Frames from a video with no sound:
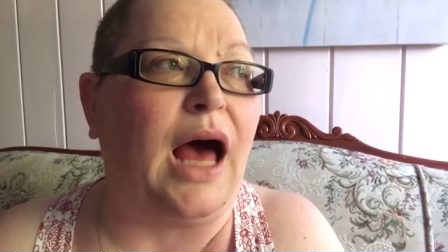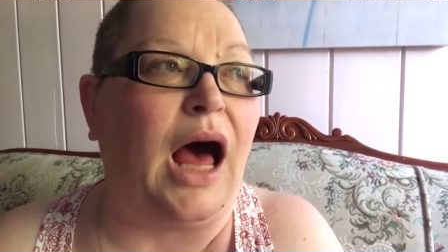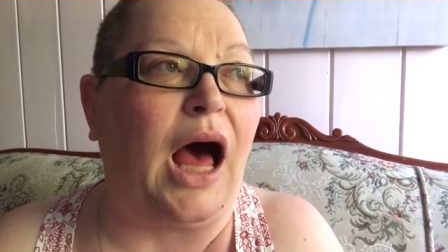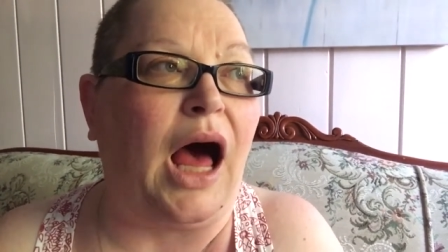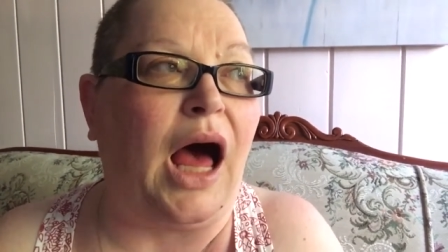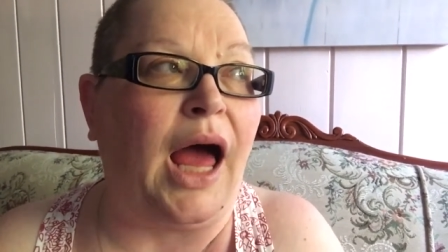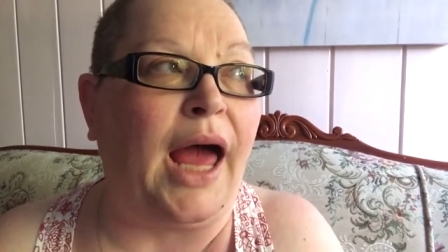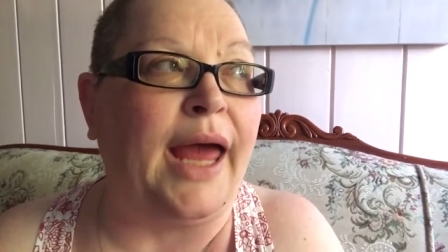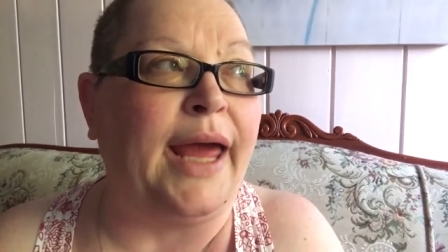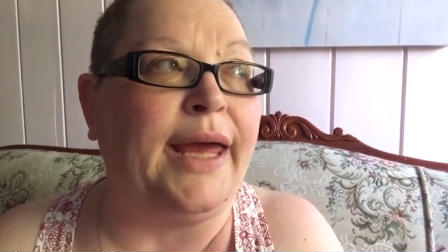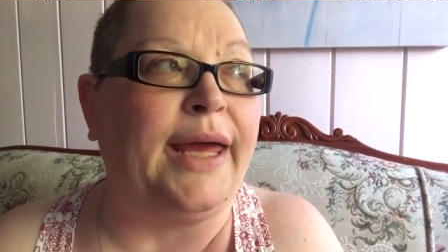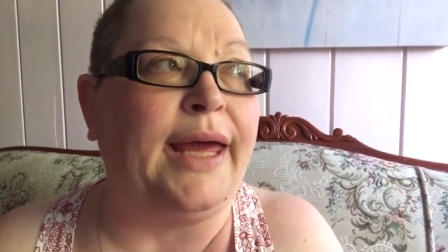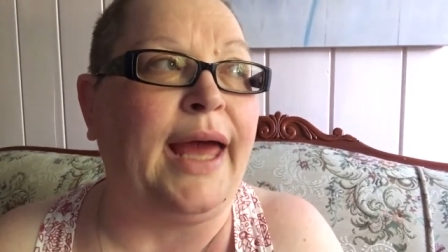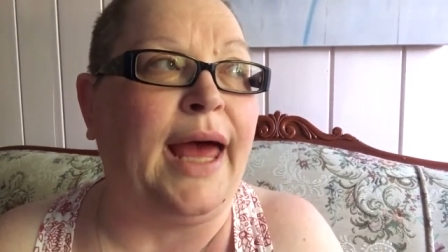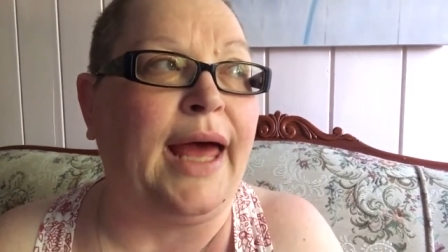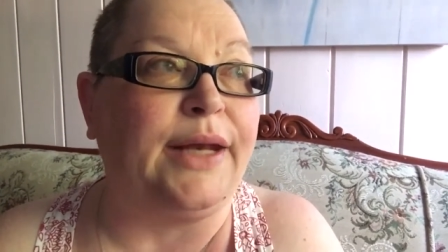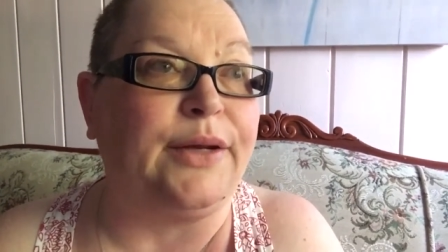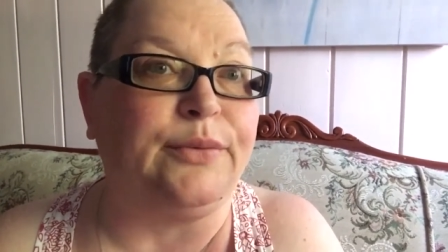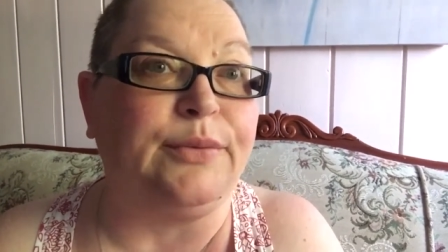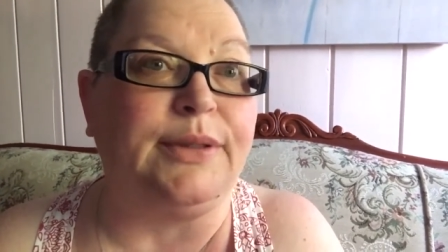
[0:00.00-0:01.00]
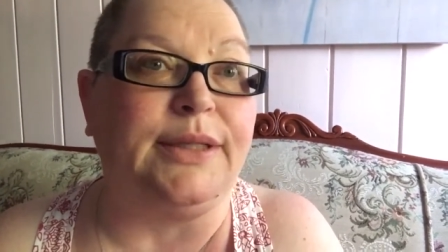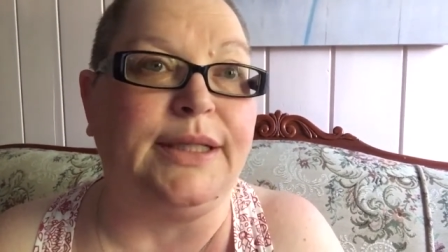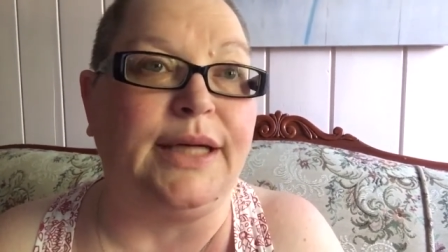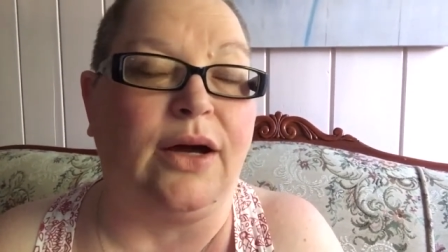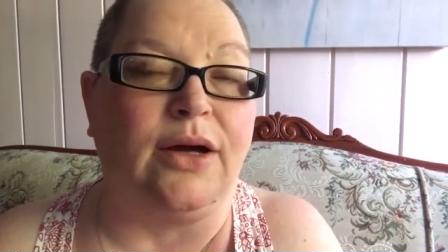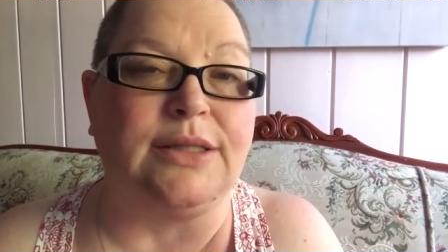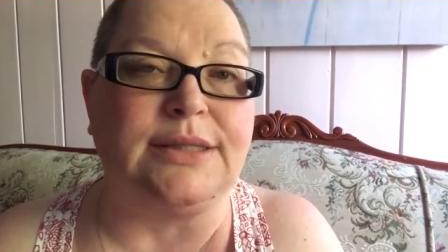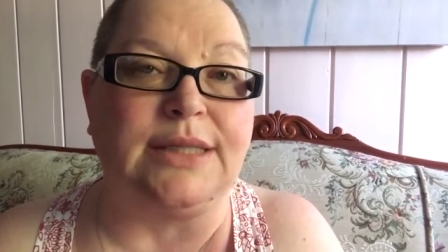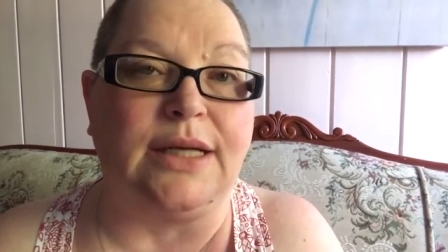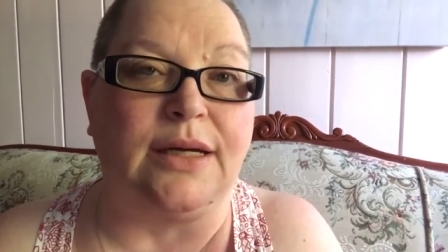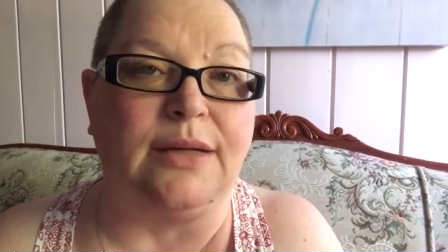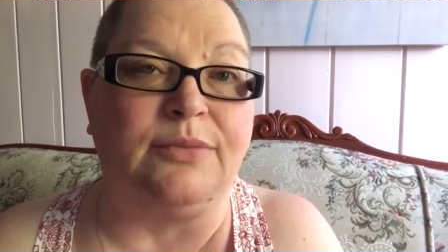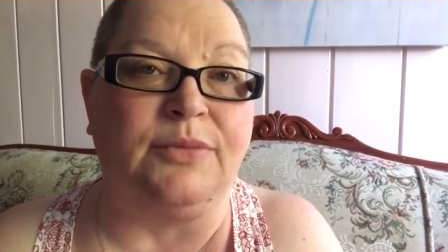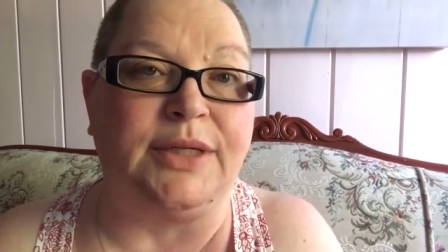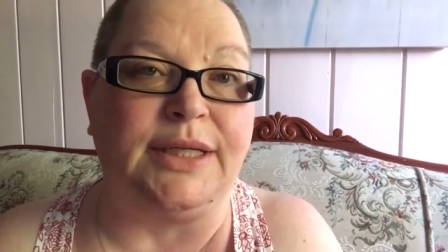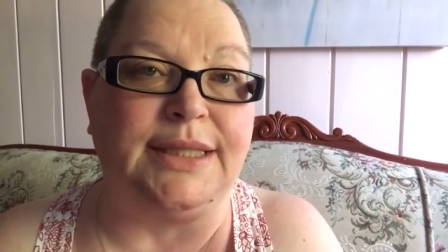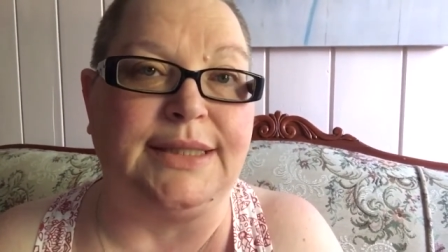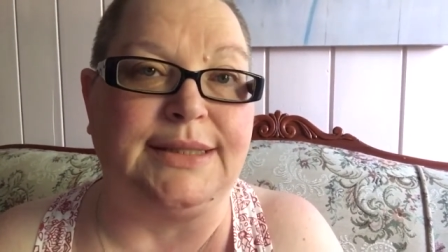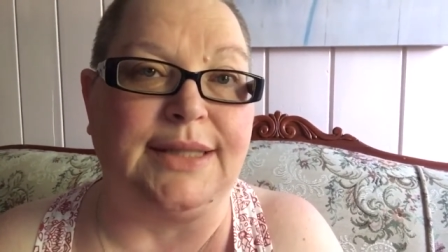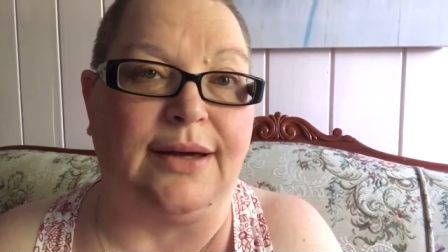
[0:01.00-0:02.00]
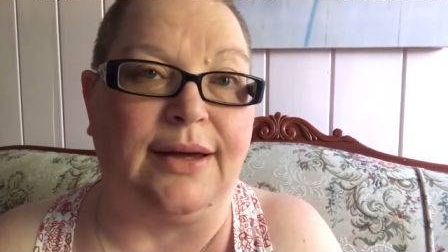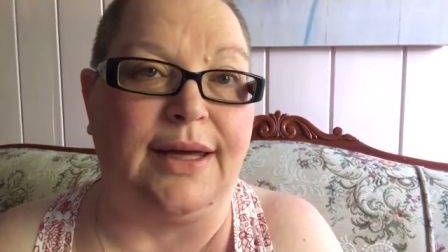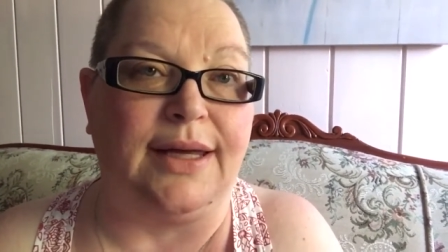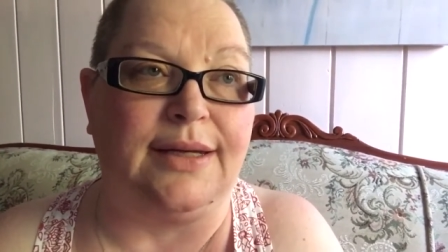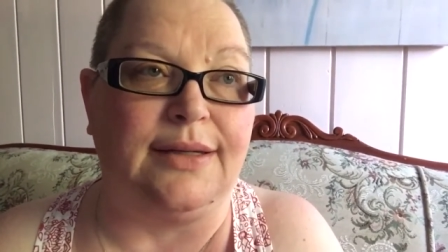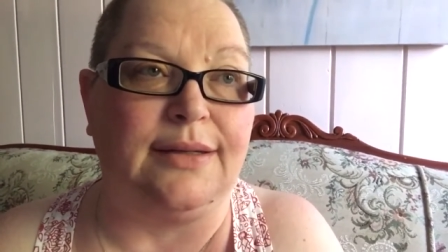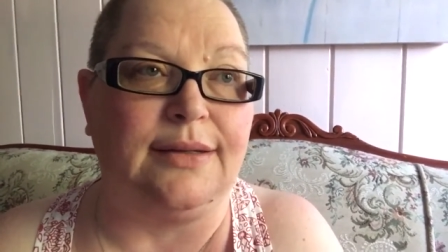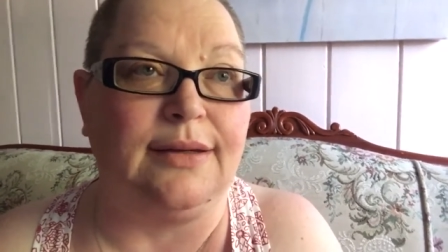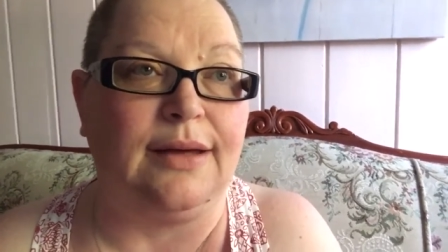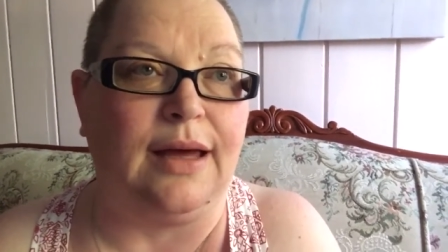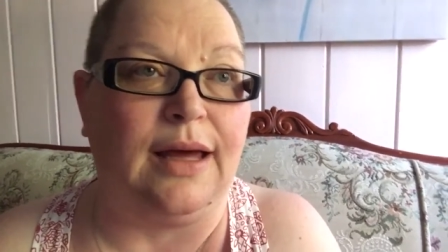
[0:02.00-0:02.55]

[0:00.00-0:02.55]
I had a really hard time when he died.